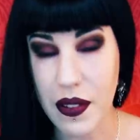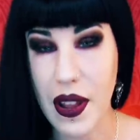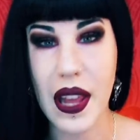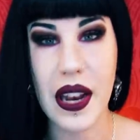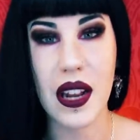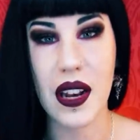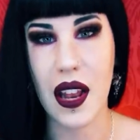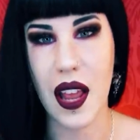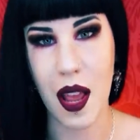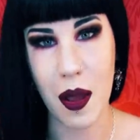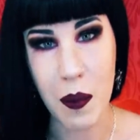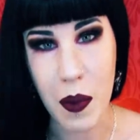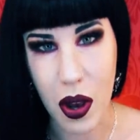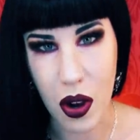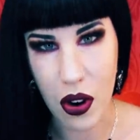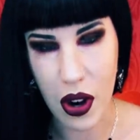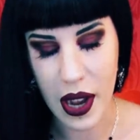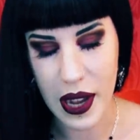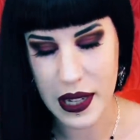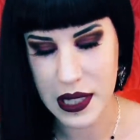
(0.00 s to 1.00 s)
I've had an
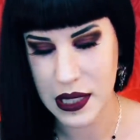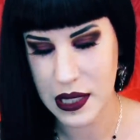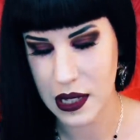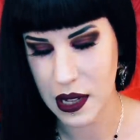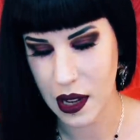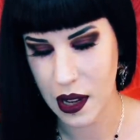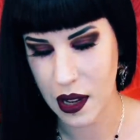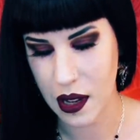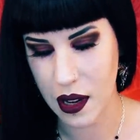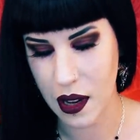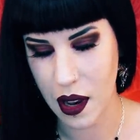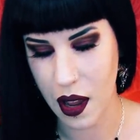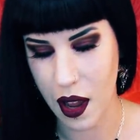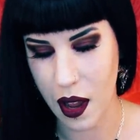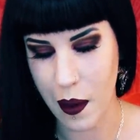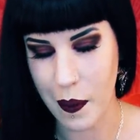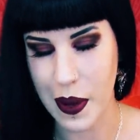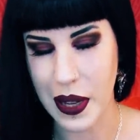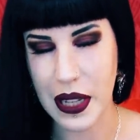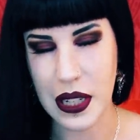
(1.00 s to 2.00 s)
MRI done.
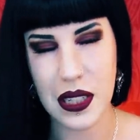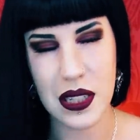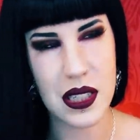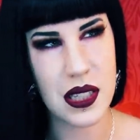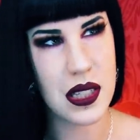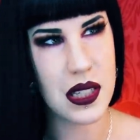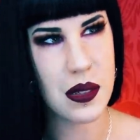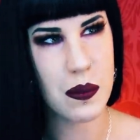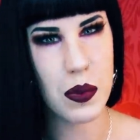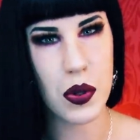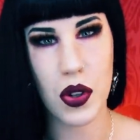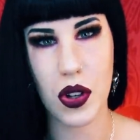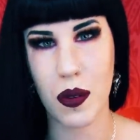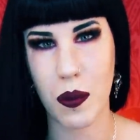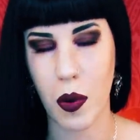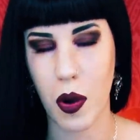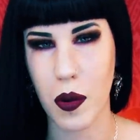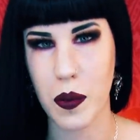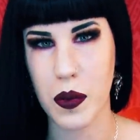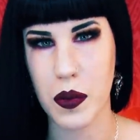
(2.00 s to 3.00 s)
I need to book an
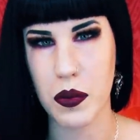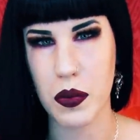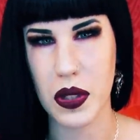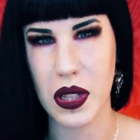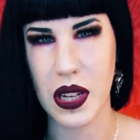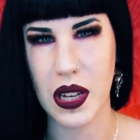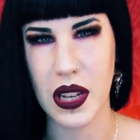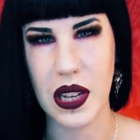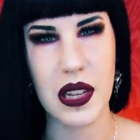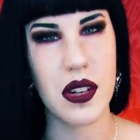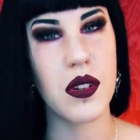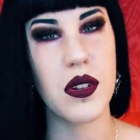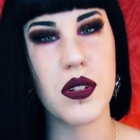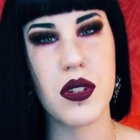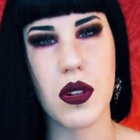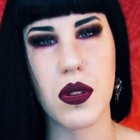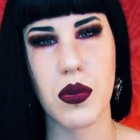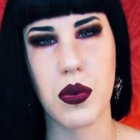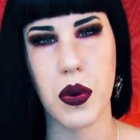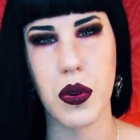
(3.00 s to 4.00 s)
appointment with an ear,
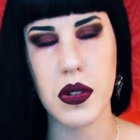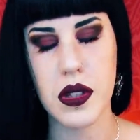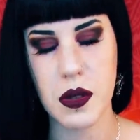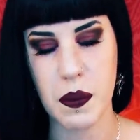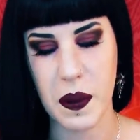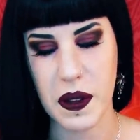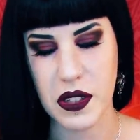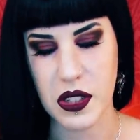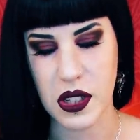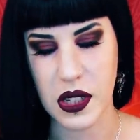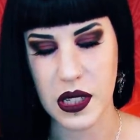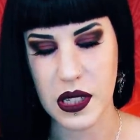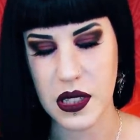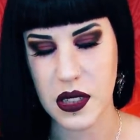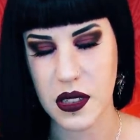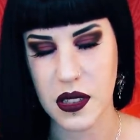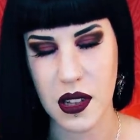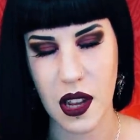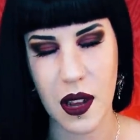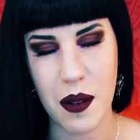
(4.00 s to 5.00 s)
nose and throat specialist
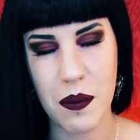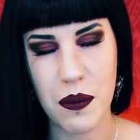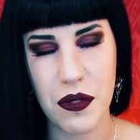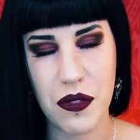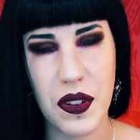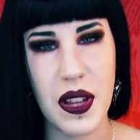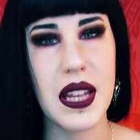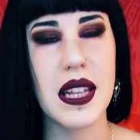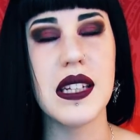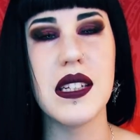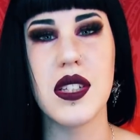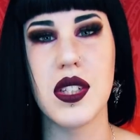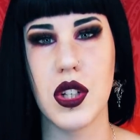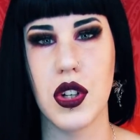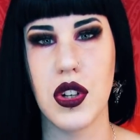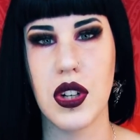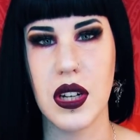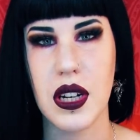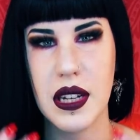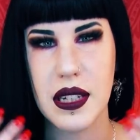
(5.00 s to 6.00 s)
because I'm fairly
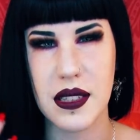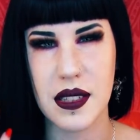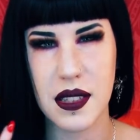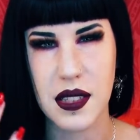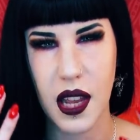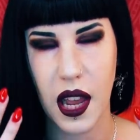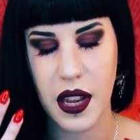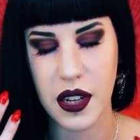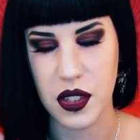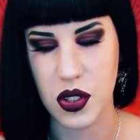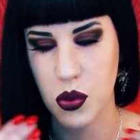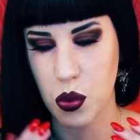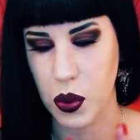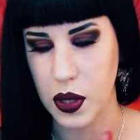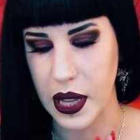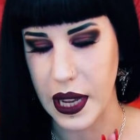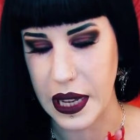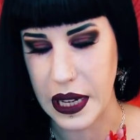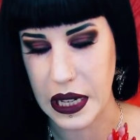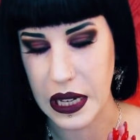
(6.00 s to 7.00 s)
certain it's sinus
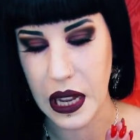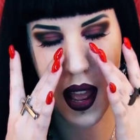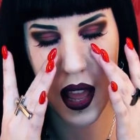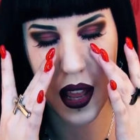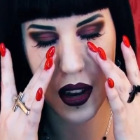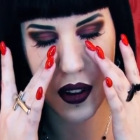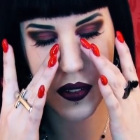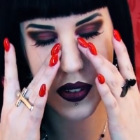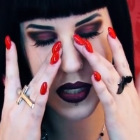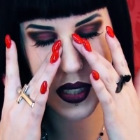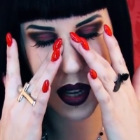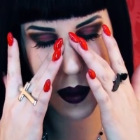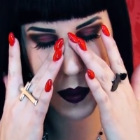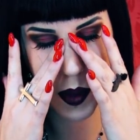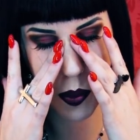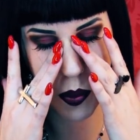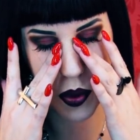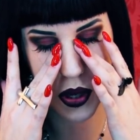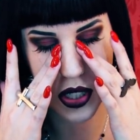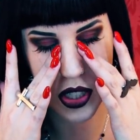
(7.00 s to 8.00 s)
related. And every time
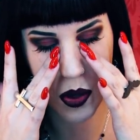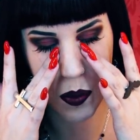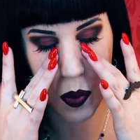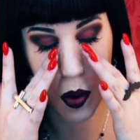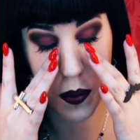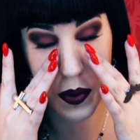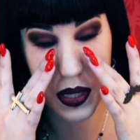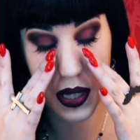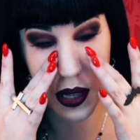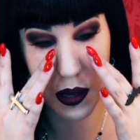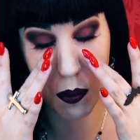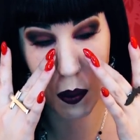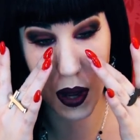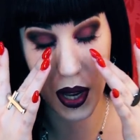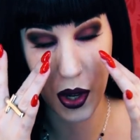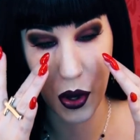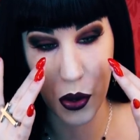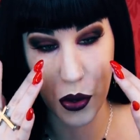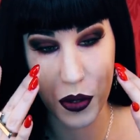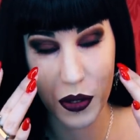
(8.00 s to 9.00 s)
the pressure pops in
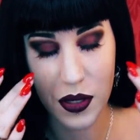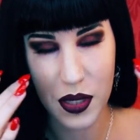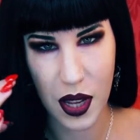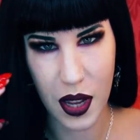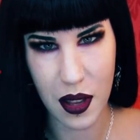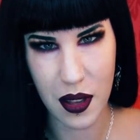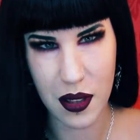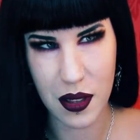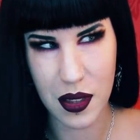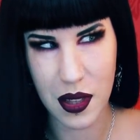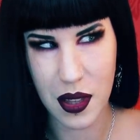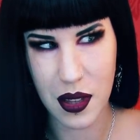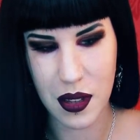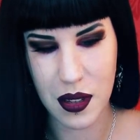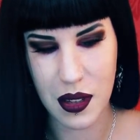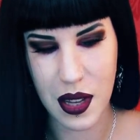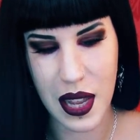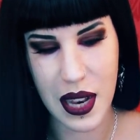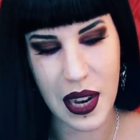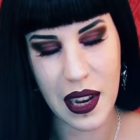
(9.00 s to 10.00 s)
my nose,
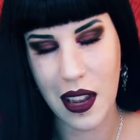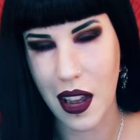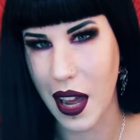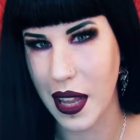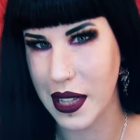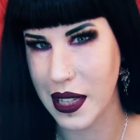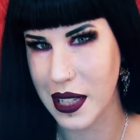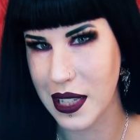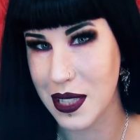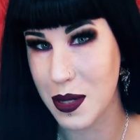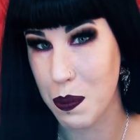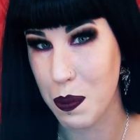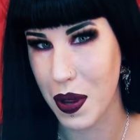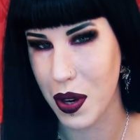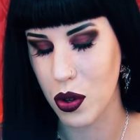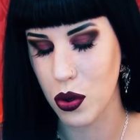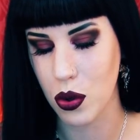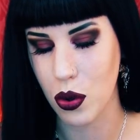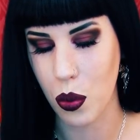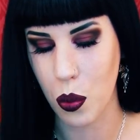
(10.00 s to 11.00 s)
the headache either gets
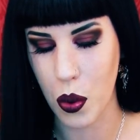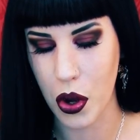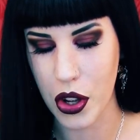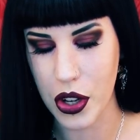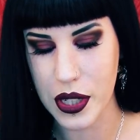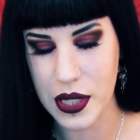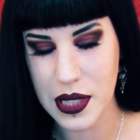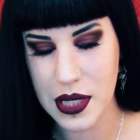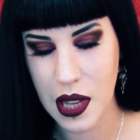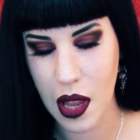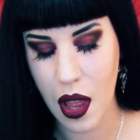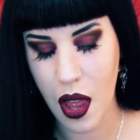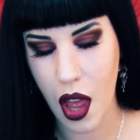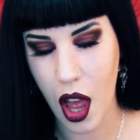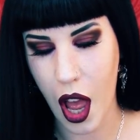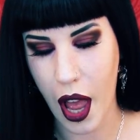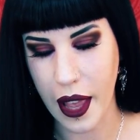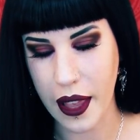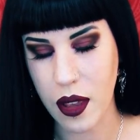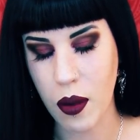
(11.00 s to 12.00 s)
better or worse.
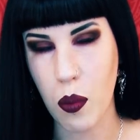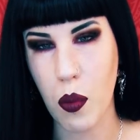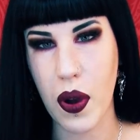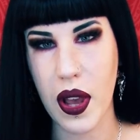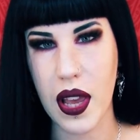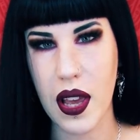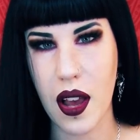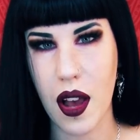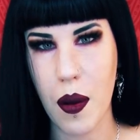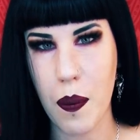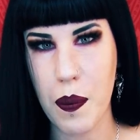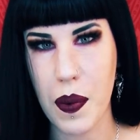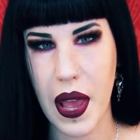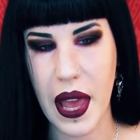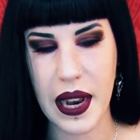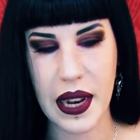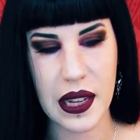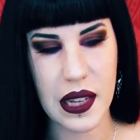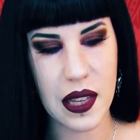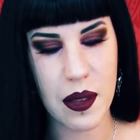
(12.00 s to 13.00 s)
I can wake up
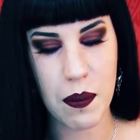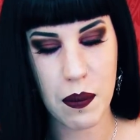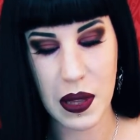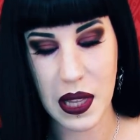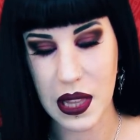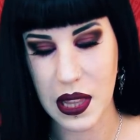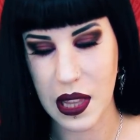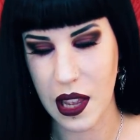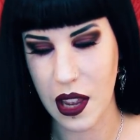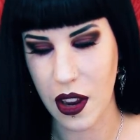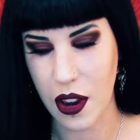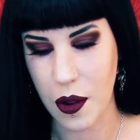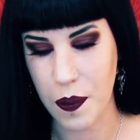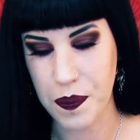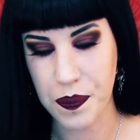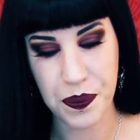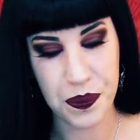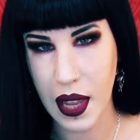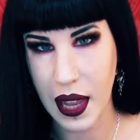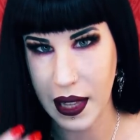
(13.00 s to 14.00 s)
and it can be there
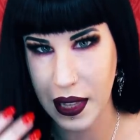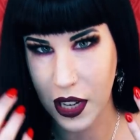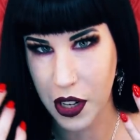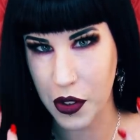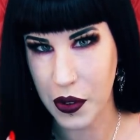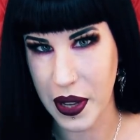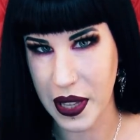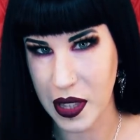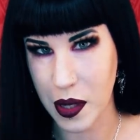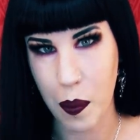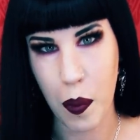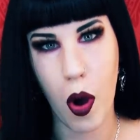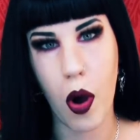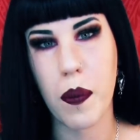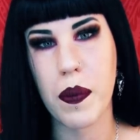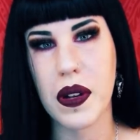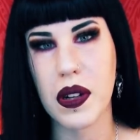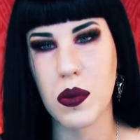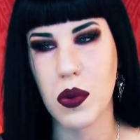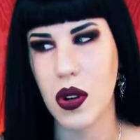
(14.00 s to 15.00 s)
and then I'll get the
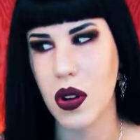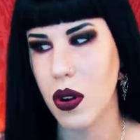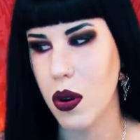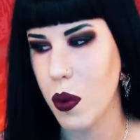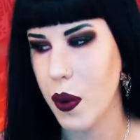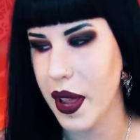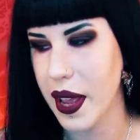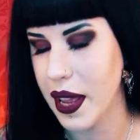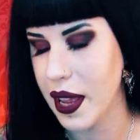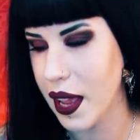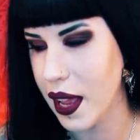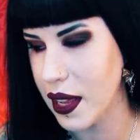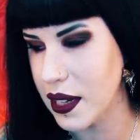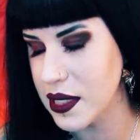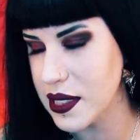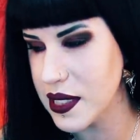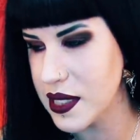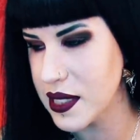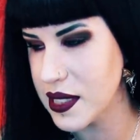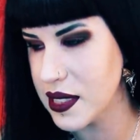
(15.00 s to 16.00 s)
pop and it will go away. And
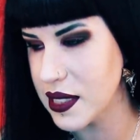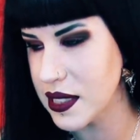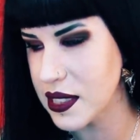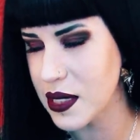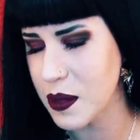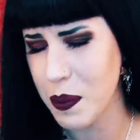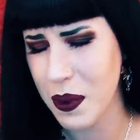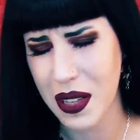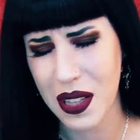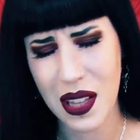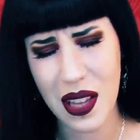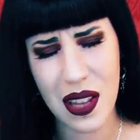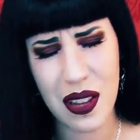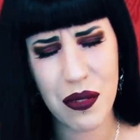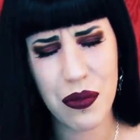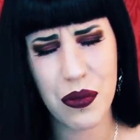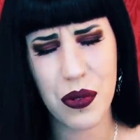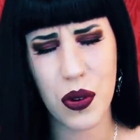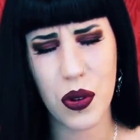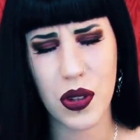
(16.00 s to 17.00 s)
it's been
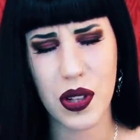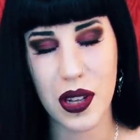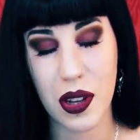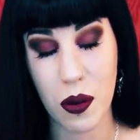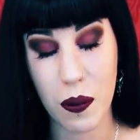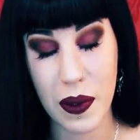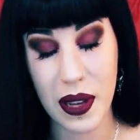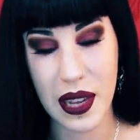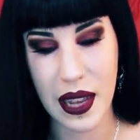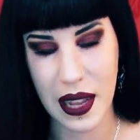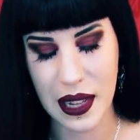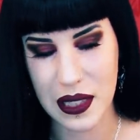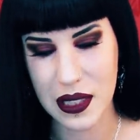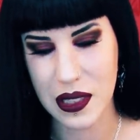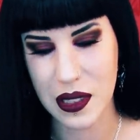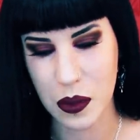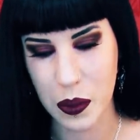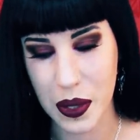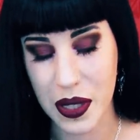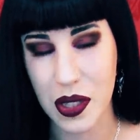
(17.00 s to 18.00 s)
there for, like, on my
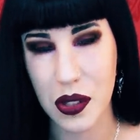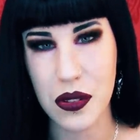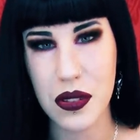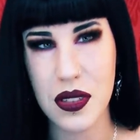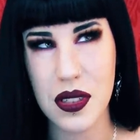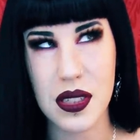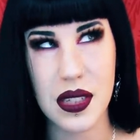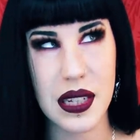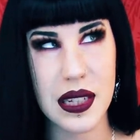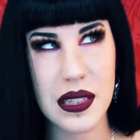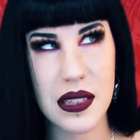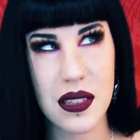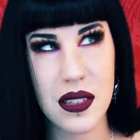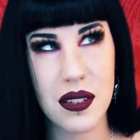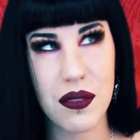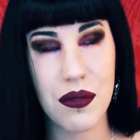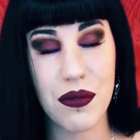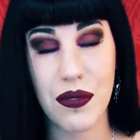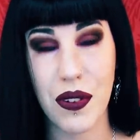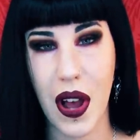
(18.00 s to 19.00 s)
calendar, we're close to like
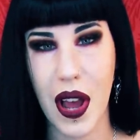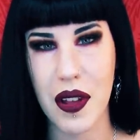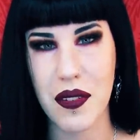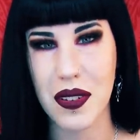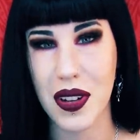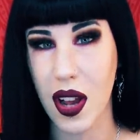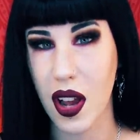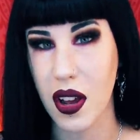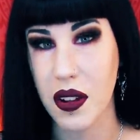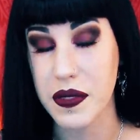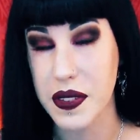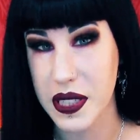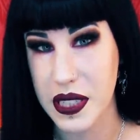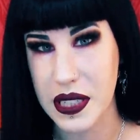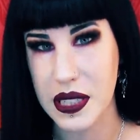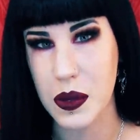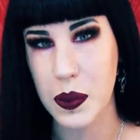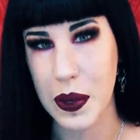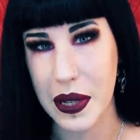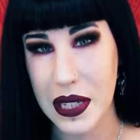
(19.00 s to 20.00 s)
5.5,
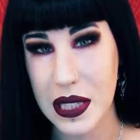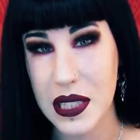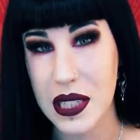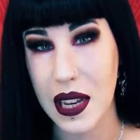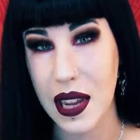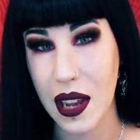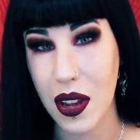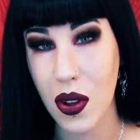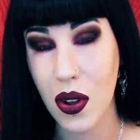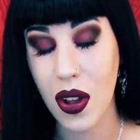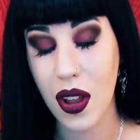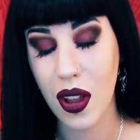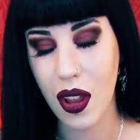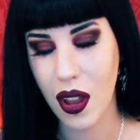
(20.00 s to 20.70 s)
6 weeks now.